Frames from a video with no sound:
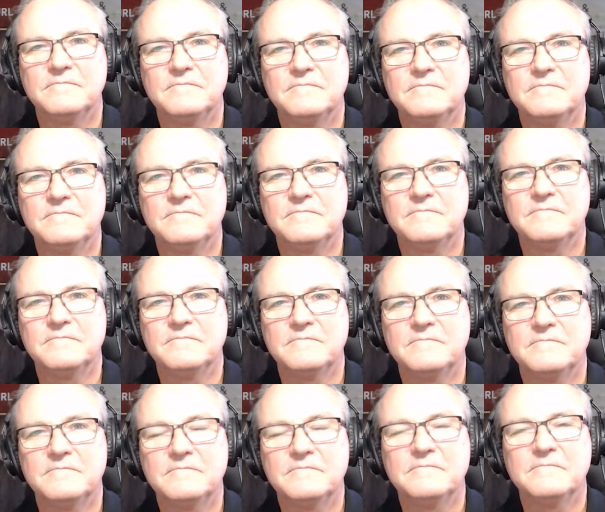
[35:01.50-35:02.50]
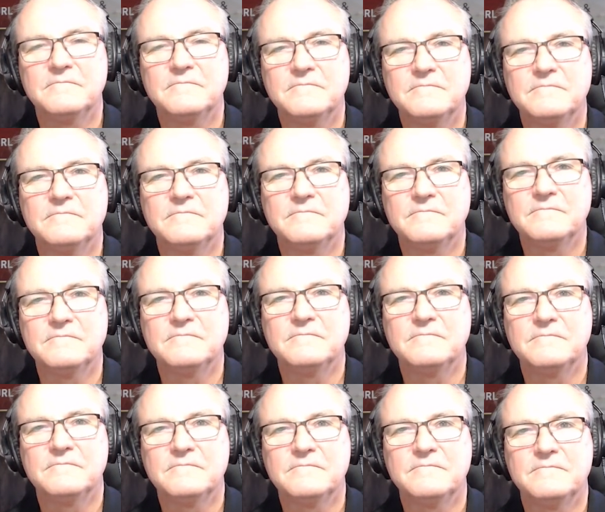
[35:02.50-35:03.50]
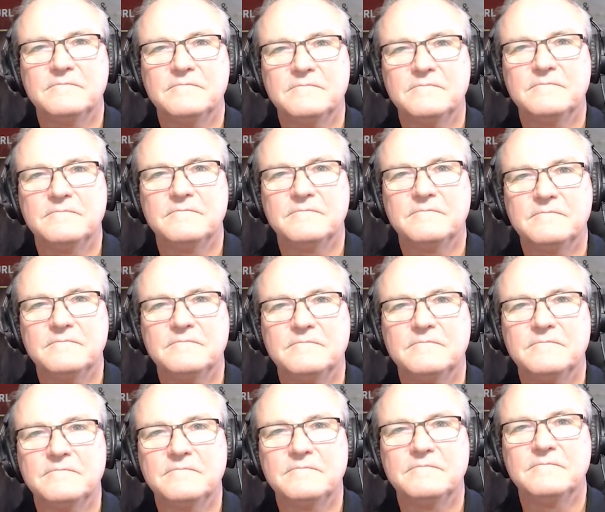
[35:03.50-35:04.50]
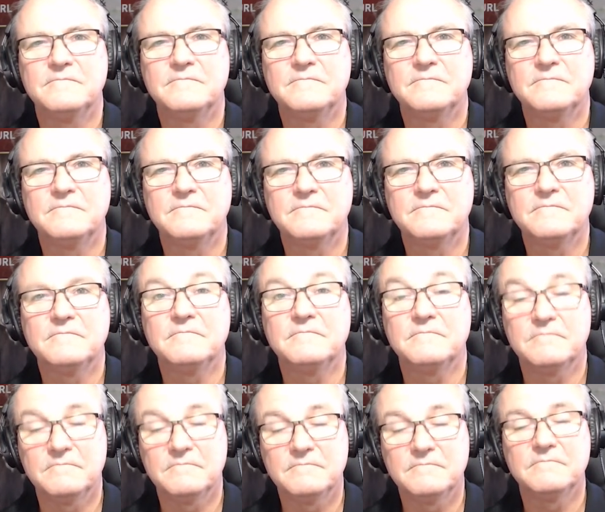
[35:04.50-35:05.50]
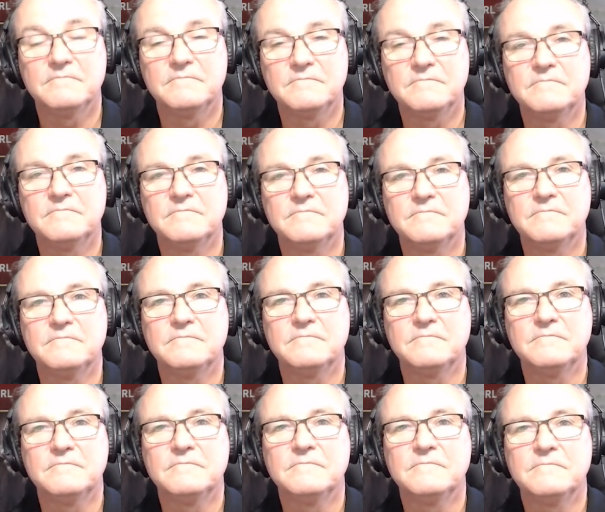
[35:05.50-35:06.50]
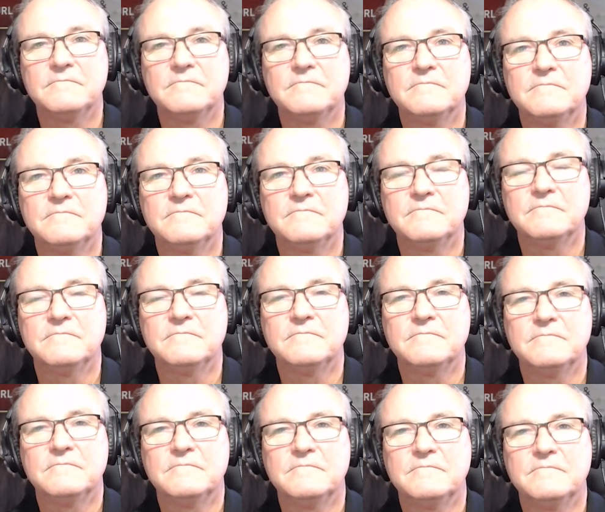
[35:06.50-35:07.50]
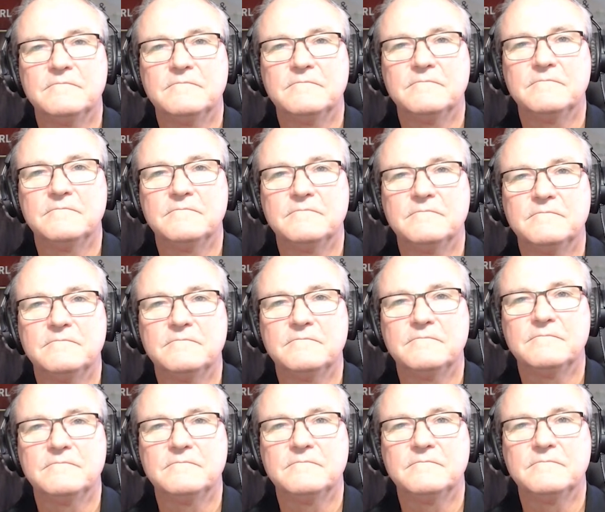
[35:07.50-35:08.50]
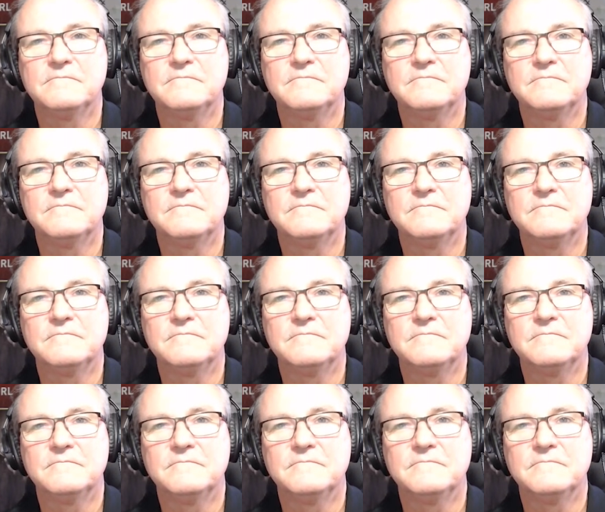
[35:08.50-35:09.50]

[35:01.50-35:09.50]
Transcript: (not speaking)